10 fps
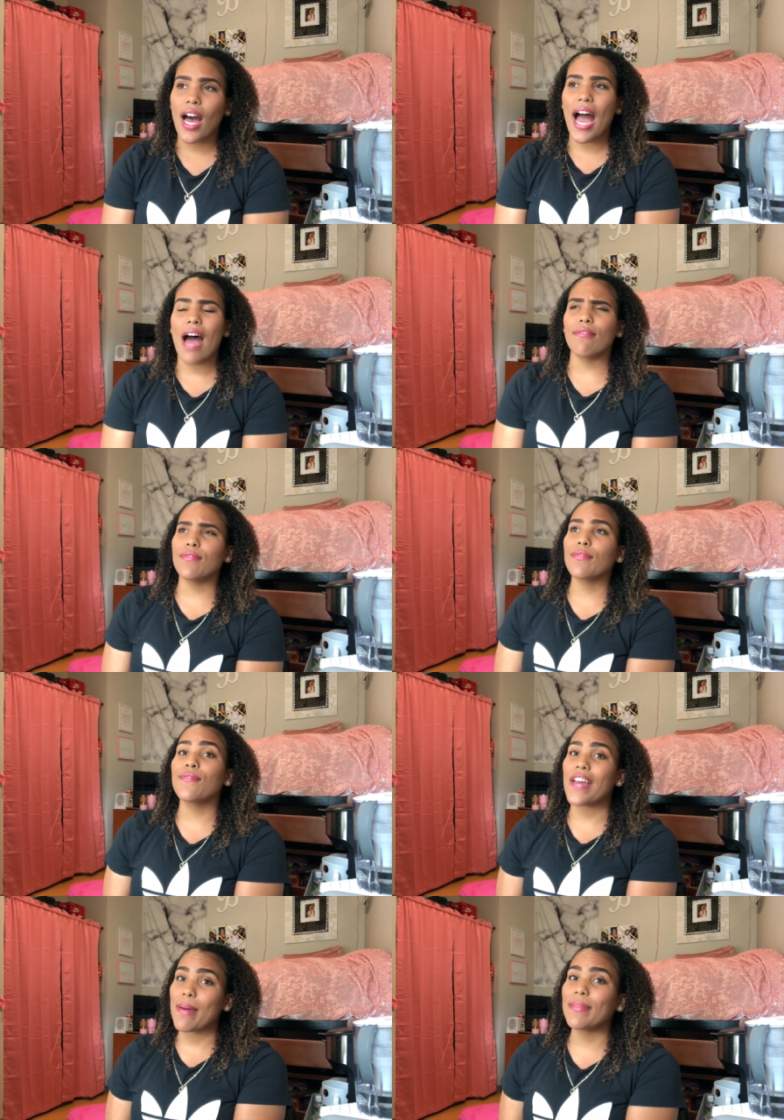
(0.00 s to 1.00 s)
I have
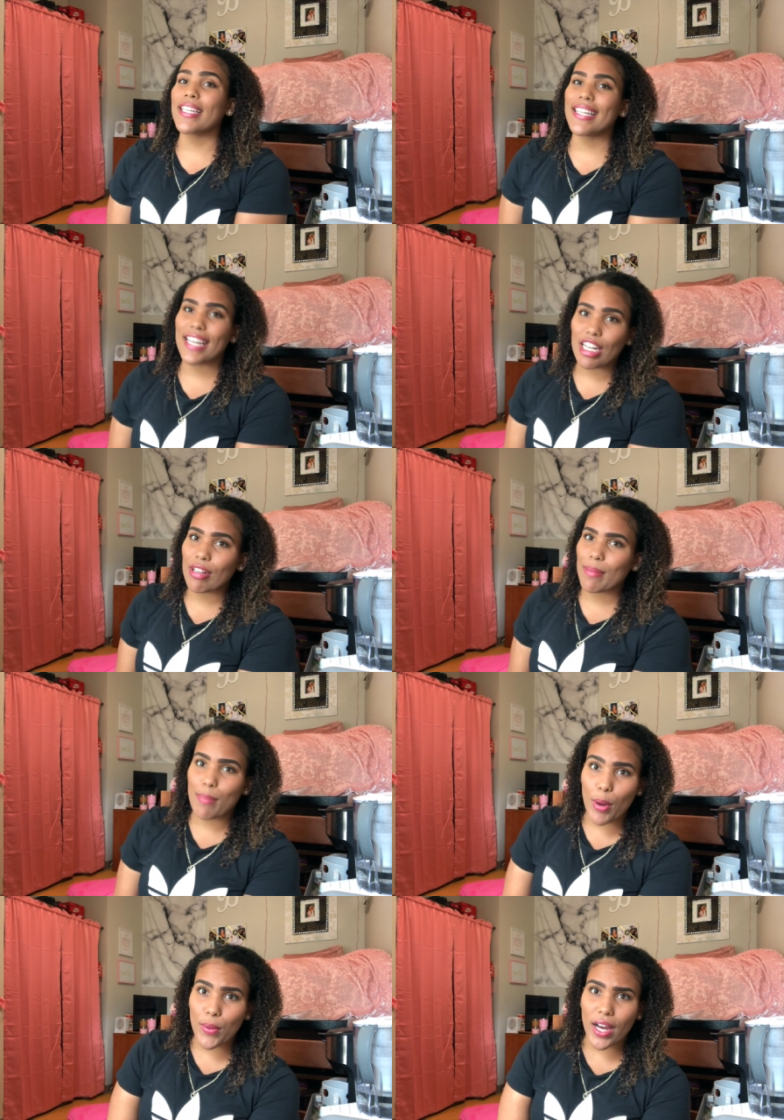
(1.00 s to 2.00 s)
family here in
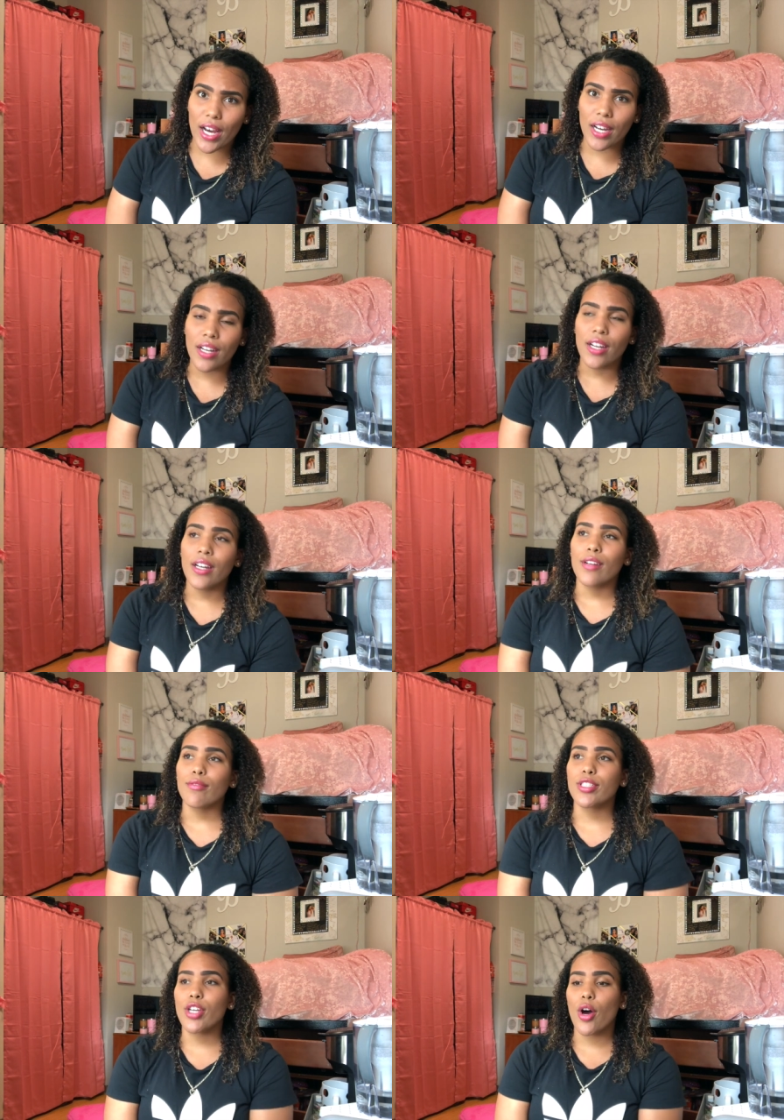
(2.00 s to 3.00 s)
Boca
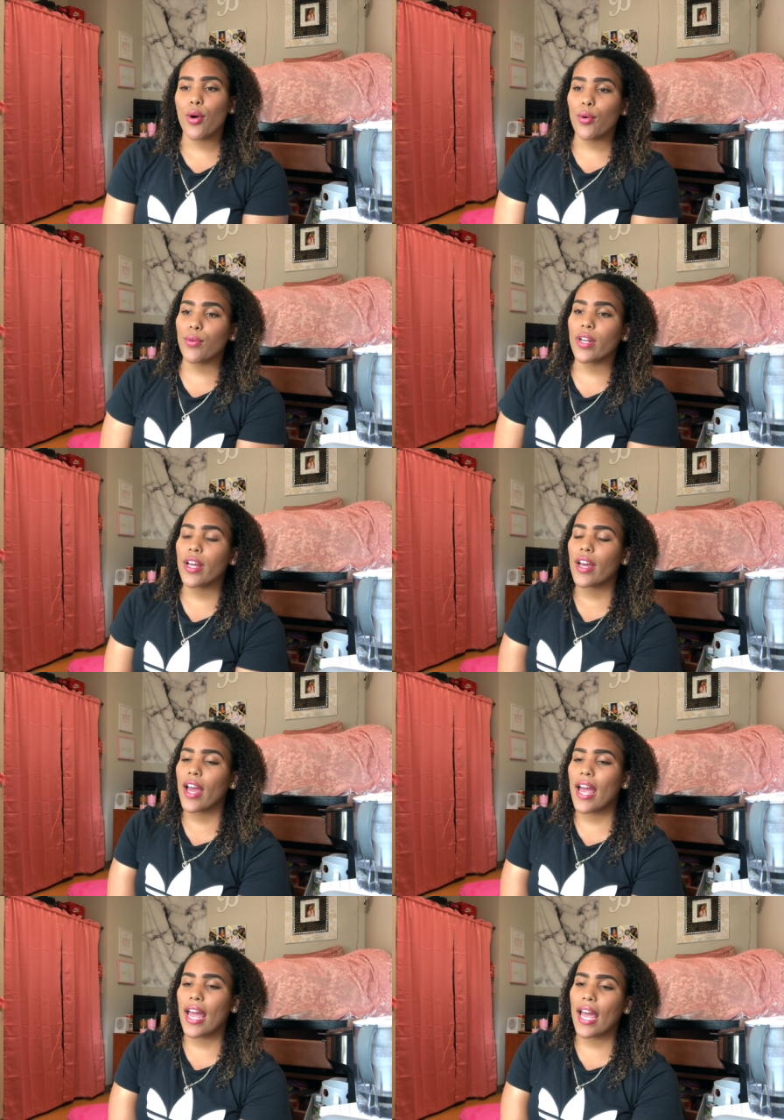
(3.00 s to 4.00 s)
Raton
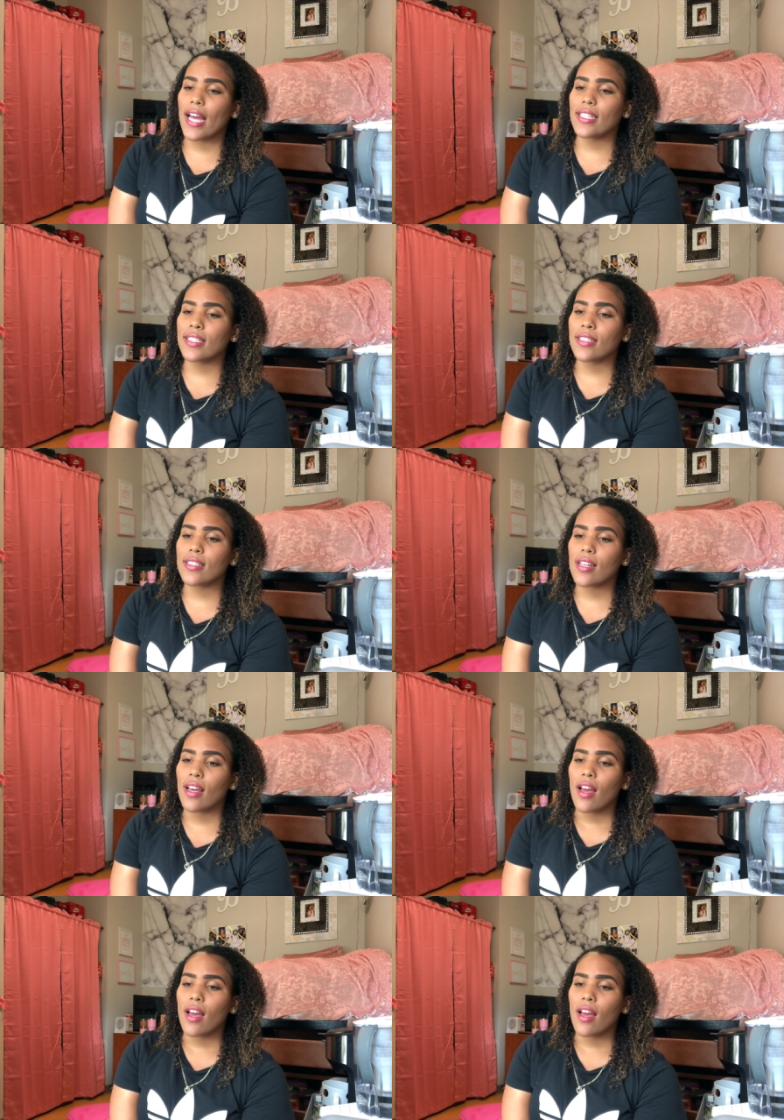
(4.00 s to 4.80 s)
and